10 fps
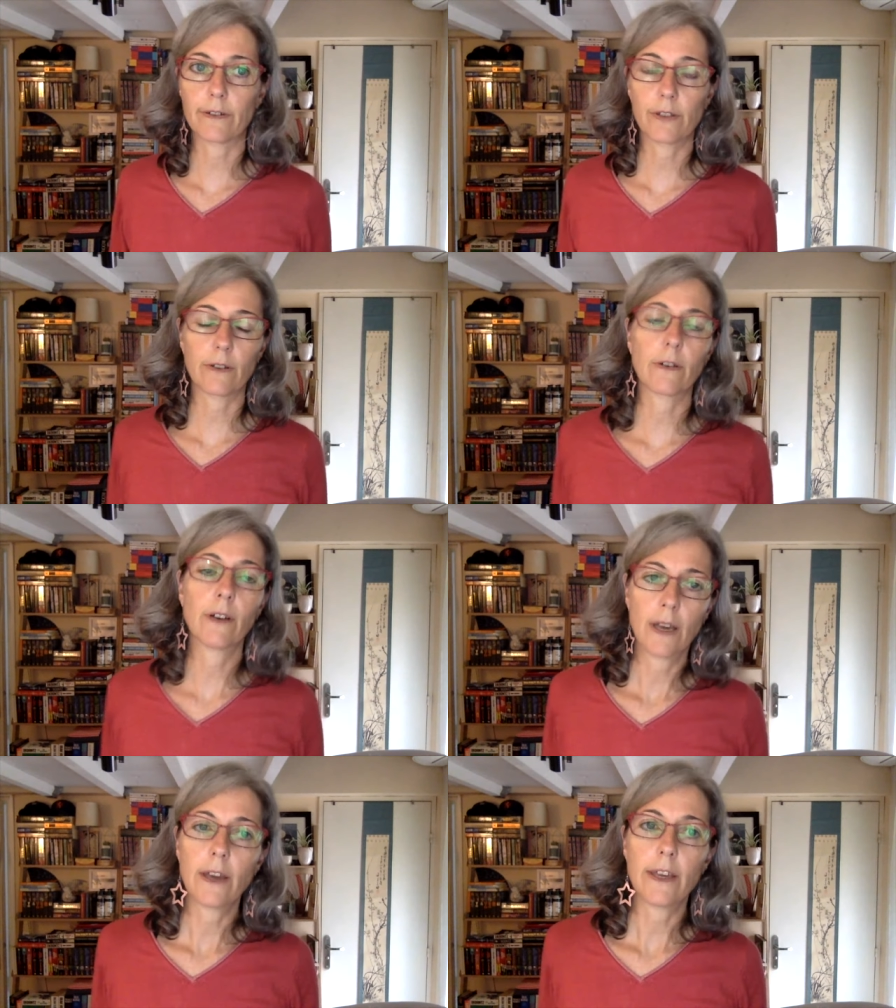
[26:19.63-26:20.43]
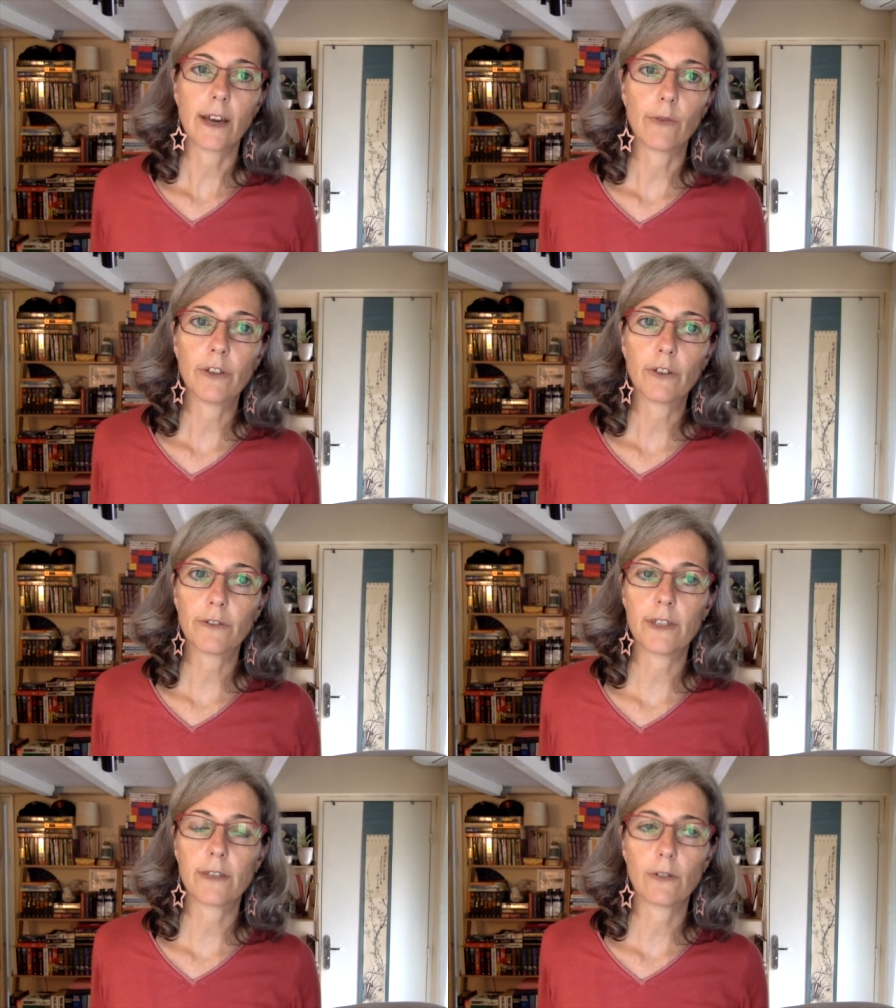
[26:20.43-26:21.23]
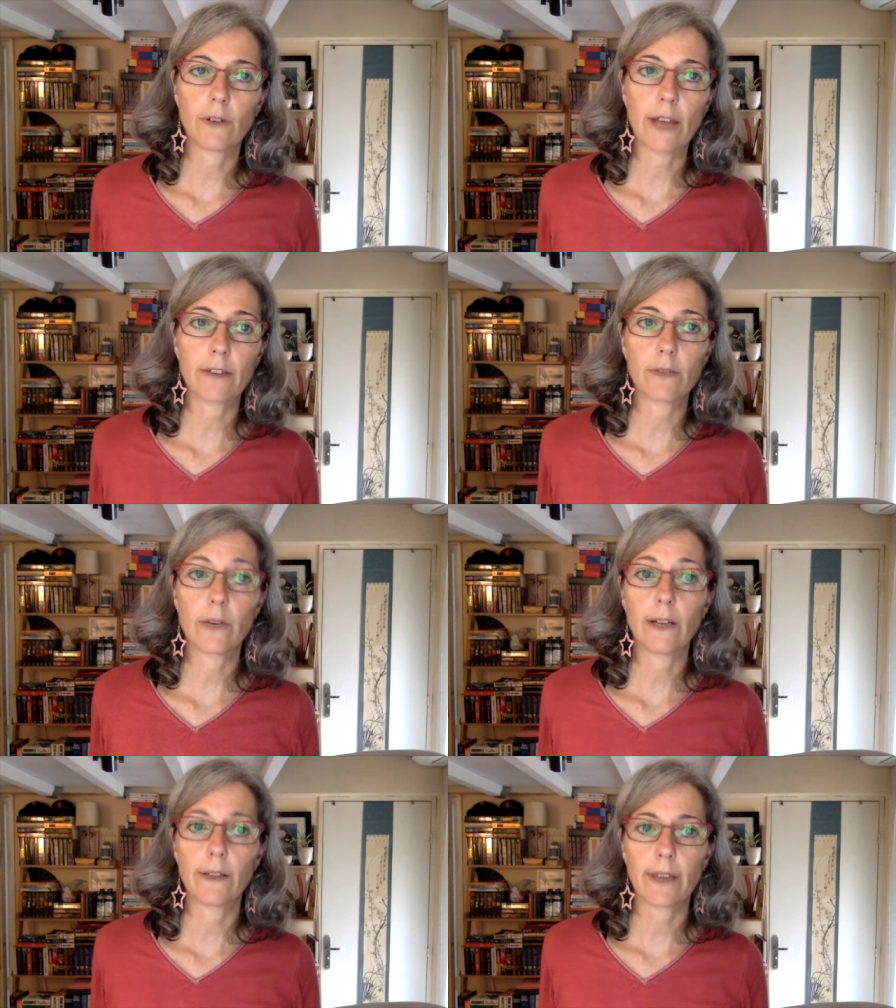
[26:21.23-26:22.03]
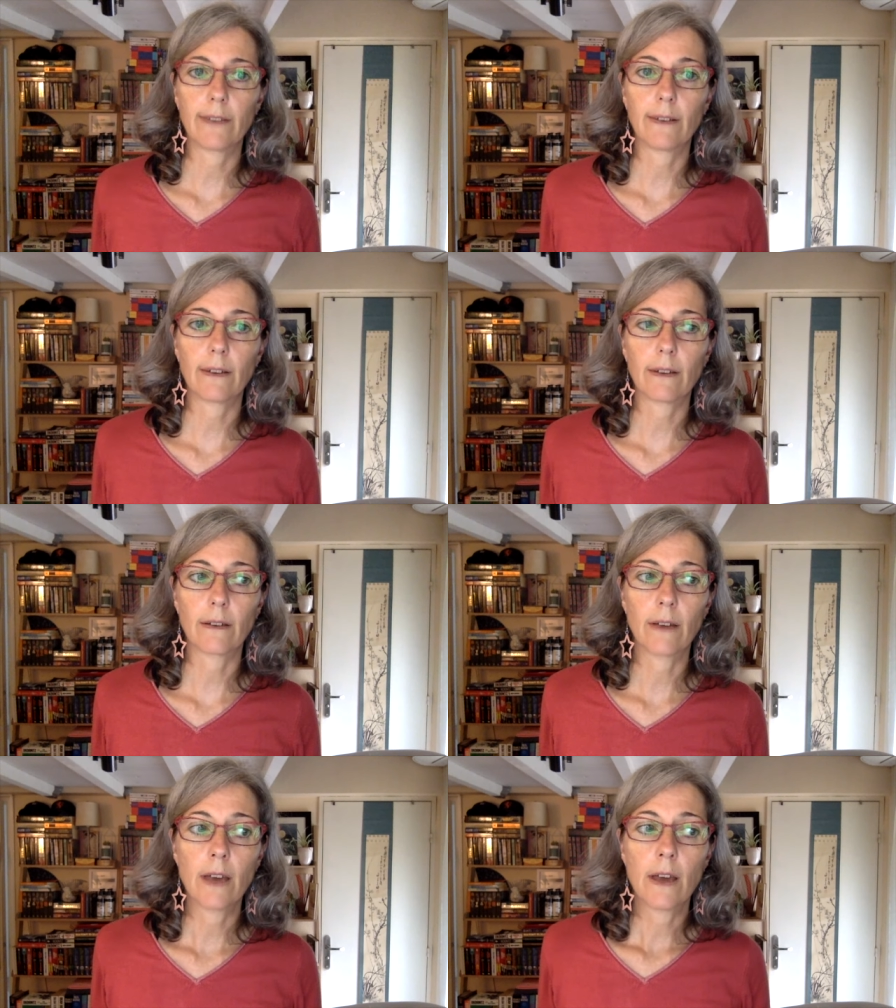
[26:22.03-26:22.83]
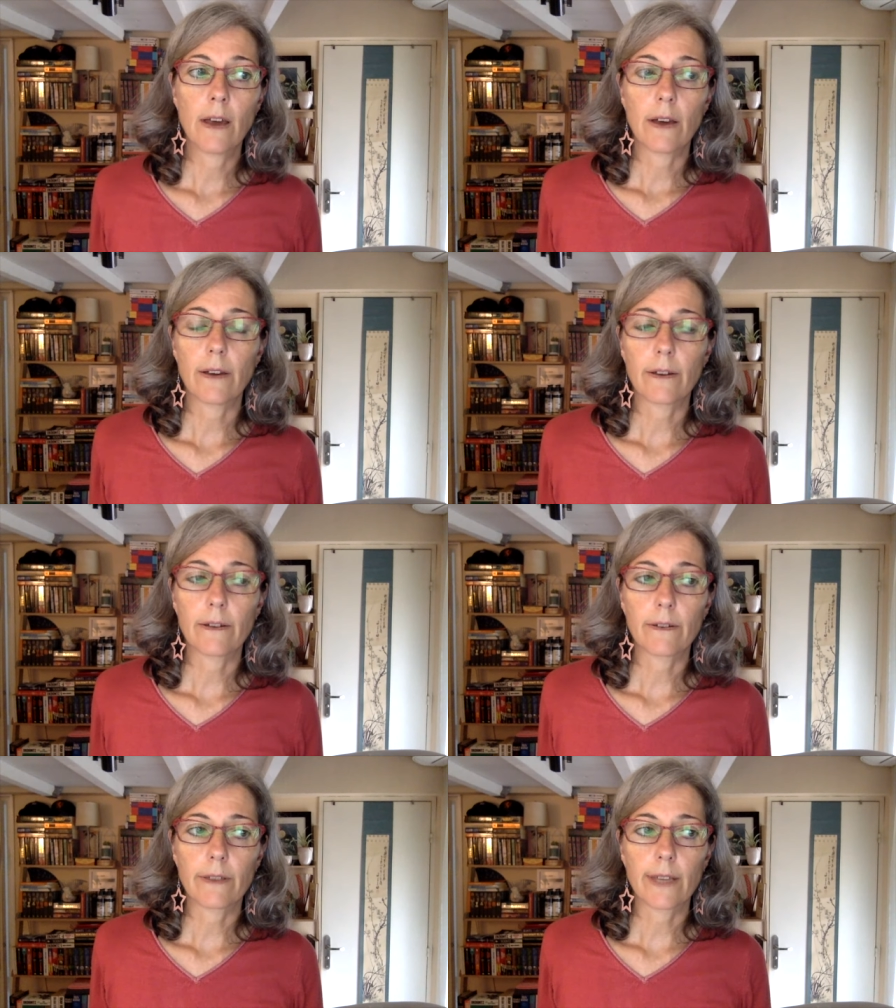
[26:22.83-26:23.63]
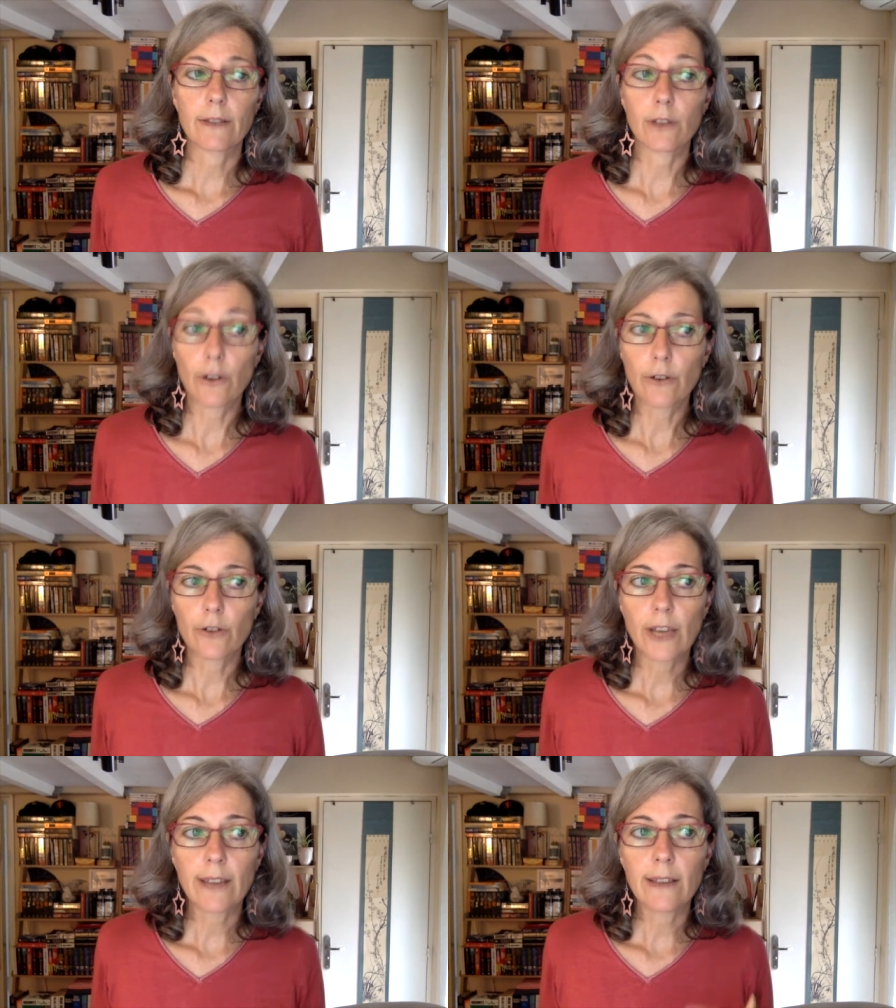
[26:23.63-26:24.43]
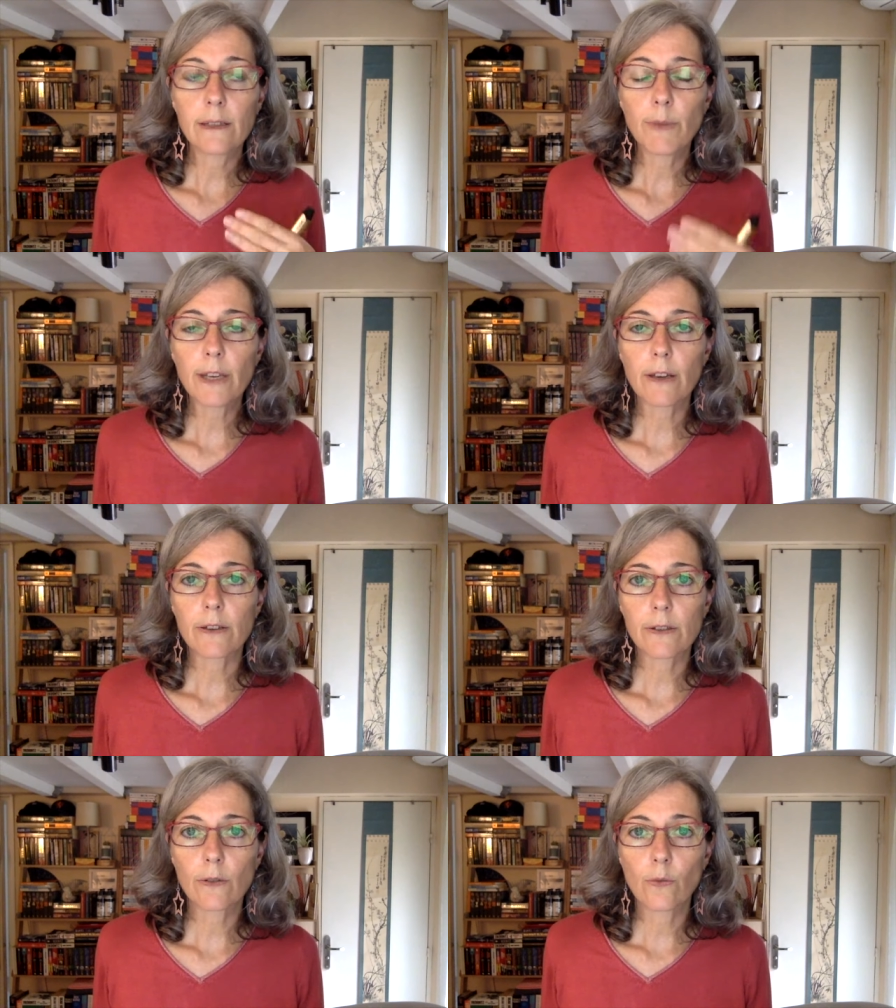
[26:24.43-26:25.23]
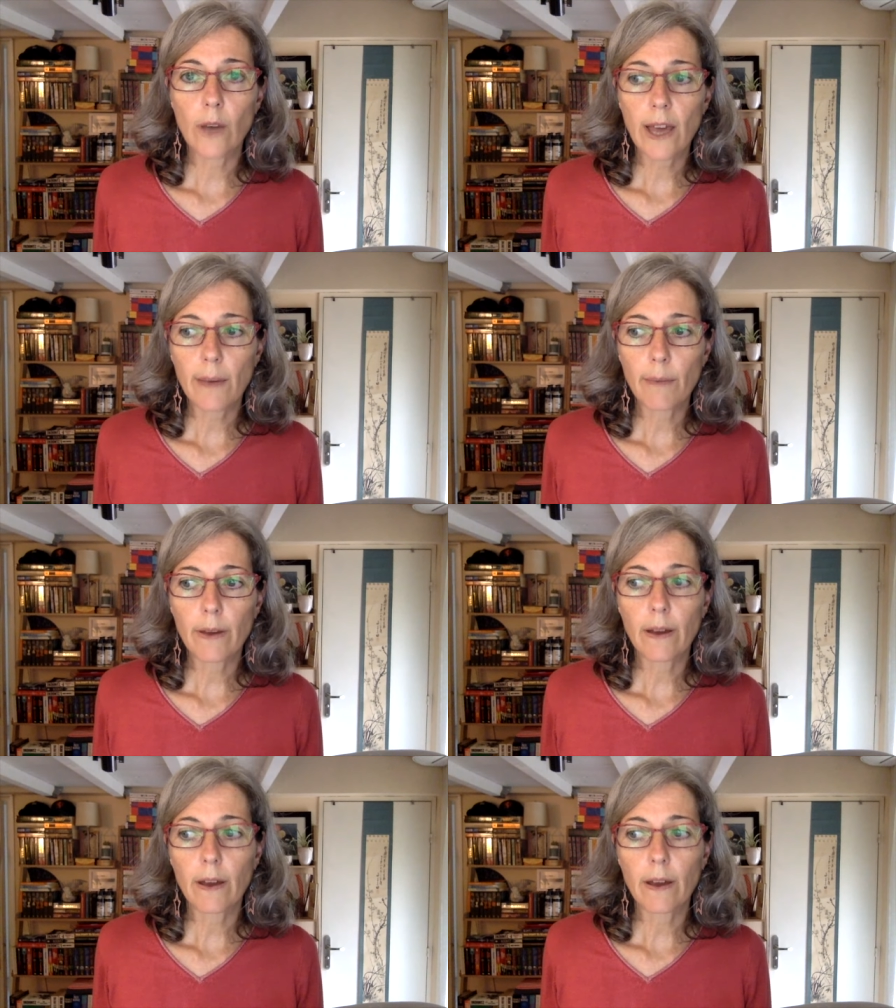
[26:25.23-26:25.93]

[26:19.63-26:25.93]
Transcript: So yeah, we noticed as well that uh, uh, that surge, and it's because the web